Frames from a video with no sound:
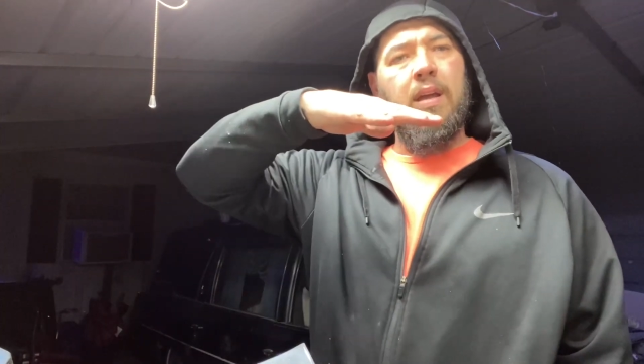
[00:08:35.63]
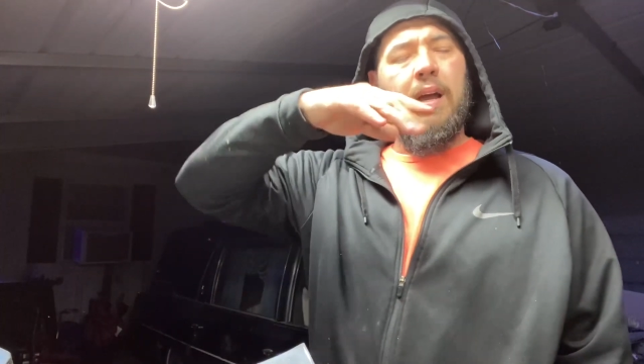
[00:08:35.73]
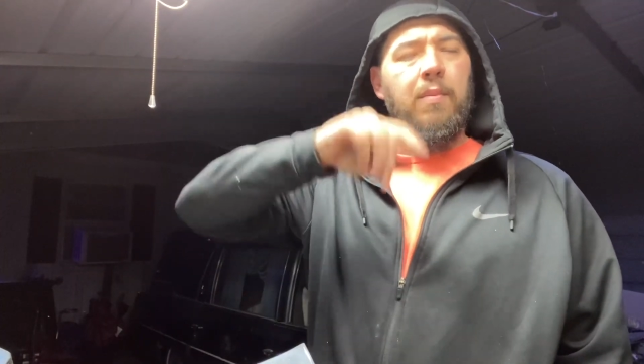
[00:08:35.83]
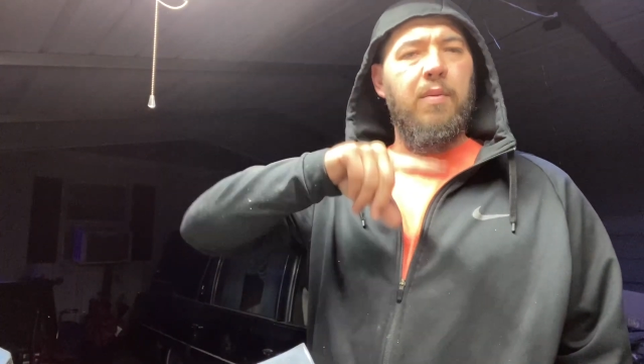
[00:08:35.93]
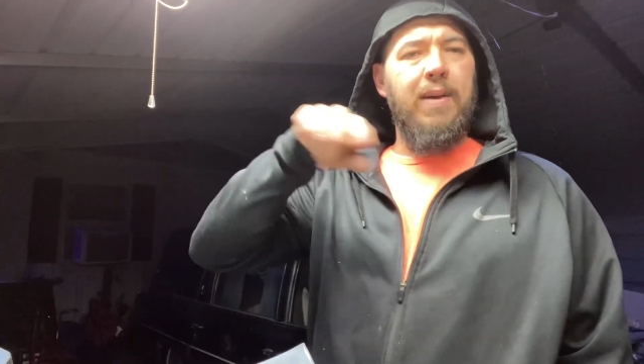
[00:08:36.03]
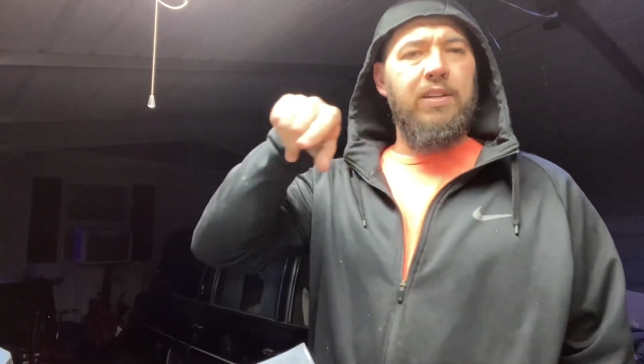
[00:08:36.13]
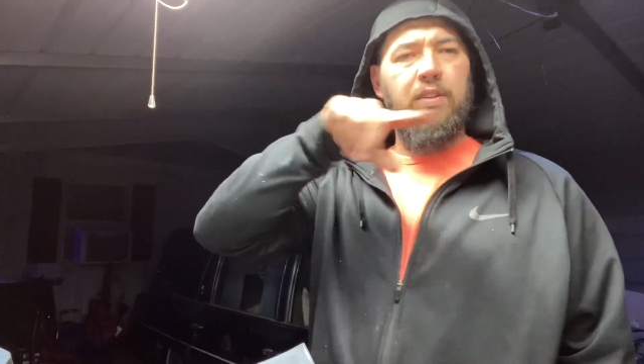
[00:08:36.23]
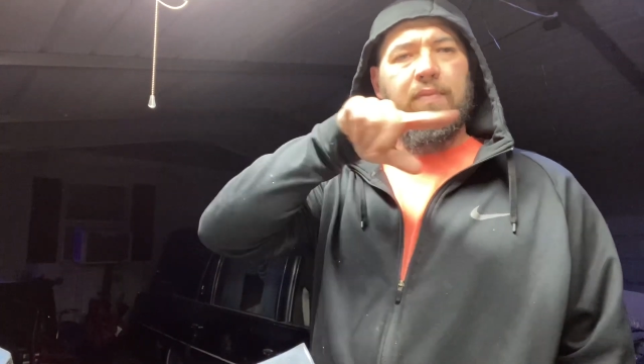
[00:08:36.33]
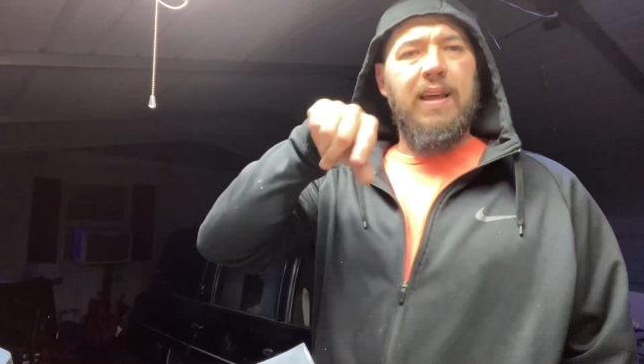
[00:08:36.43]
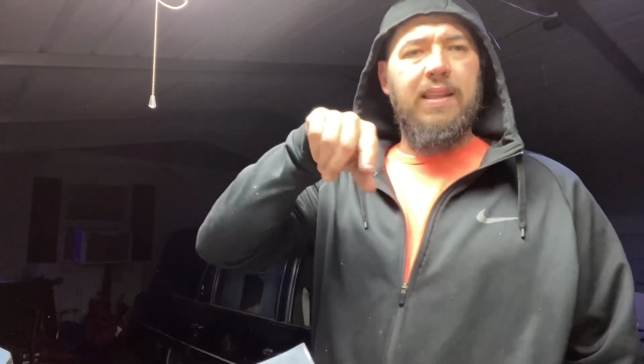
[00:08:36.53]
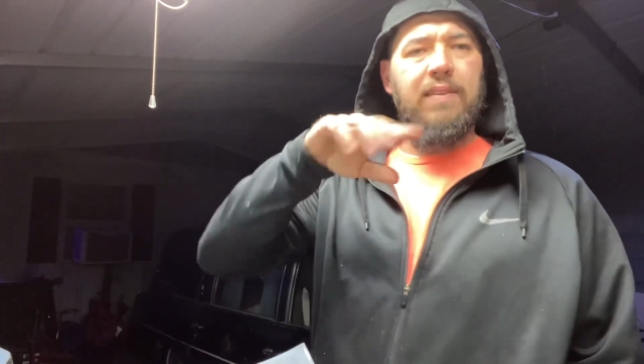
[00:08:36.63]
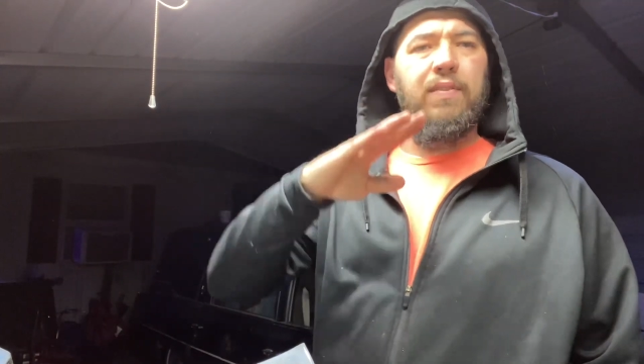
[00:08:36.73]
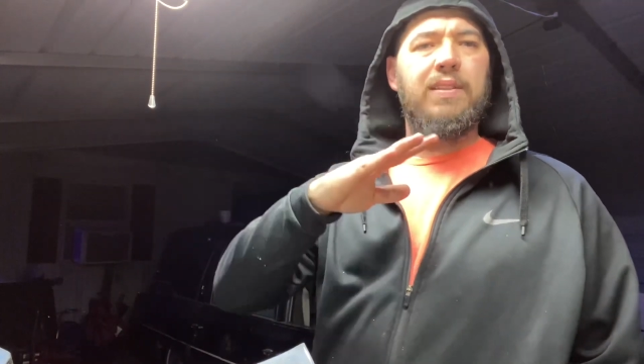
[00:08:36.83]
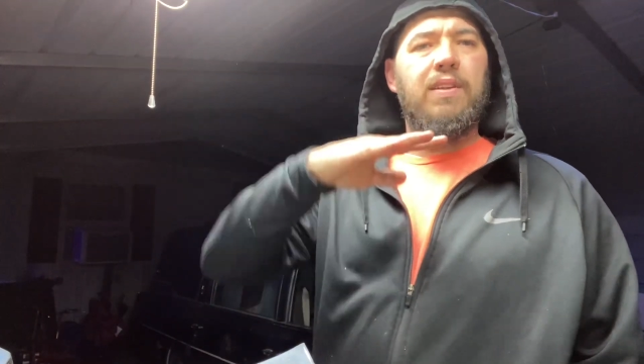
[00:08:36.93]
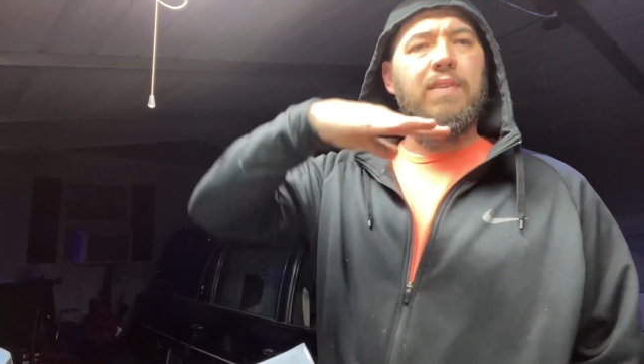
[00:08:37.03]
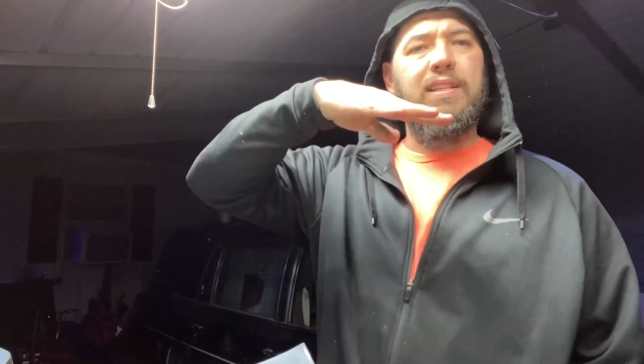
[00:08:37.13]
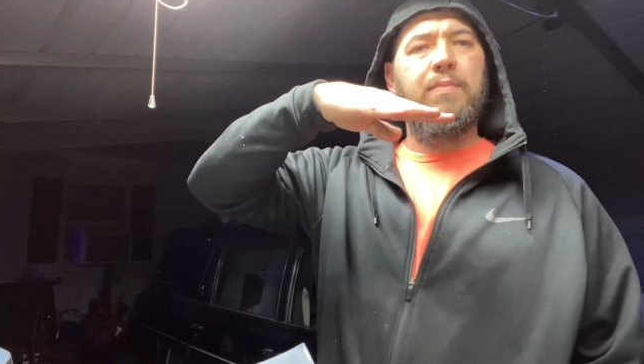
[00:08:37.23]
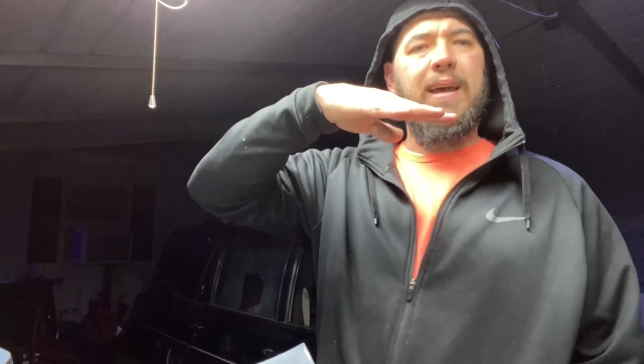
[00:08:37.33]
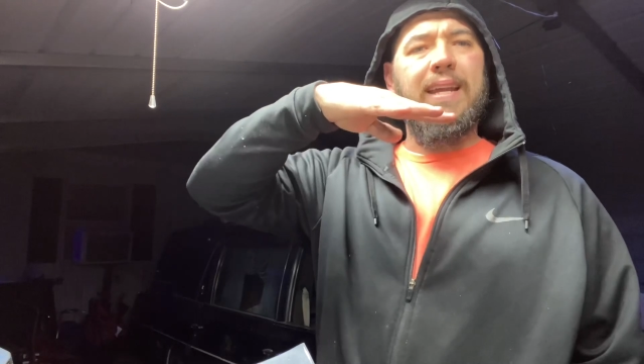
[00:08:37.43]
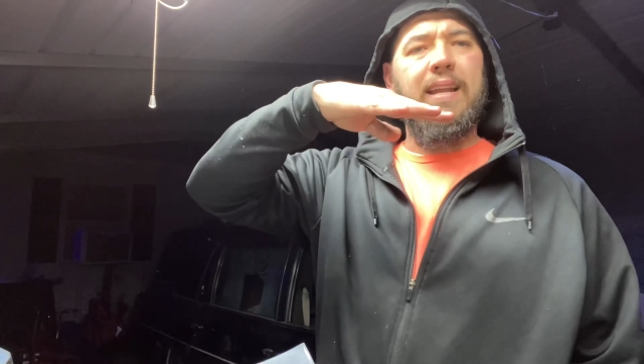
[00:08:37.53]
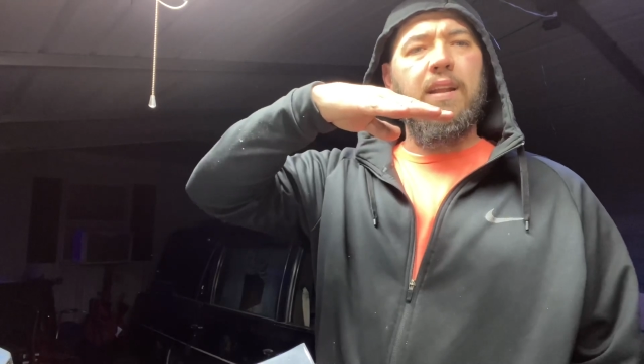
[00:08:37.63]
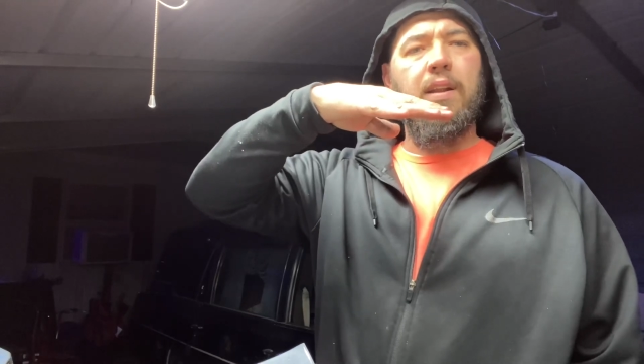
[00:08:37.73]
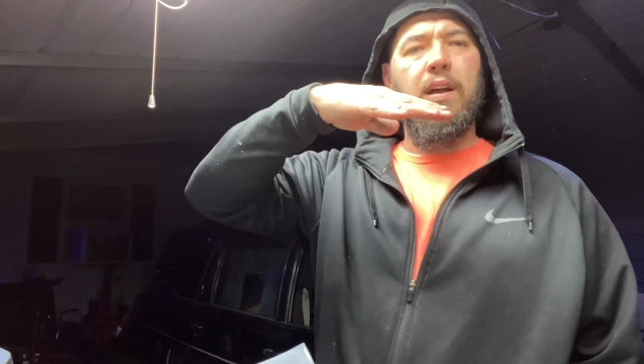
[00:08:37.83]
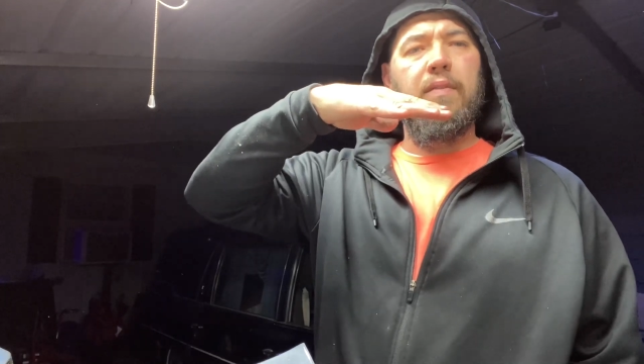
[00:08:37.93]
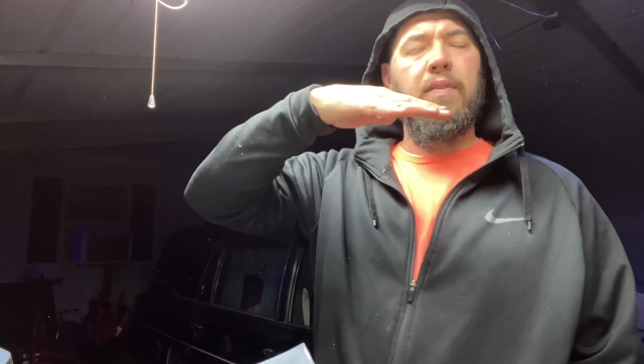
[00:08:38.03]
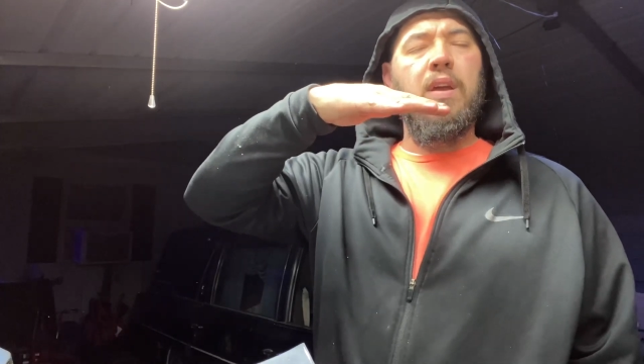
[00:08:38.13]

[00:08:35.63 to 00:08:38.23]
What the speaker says: I'm gonna measure, find the difference, and raise the back end enough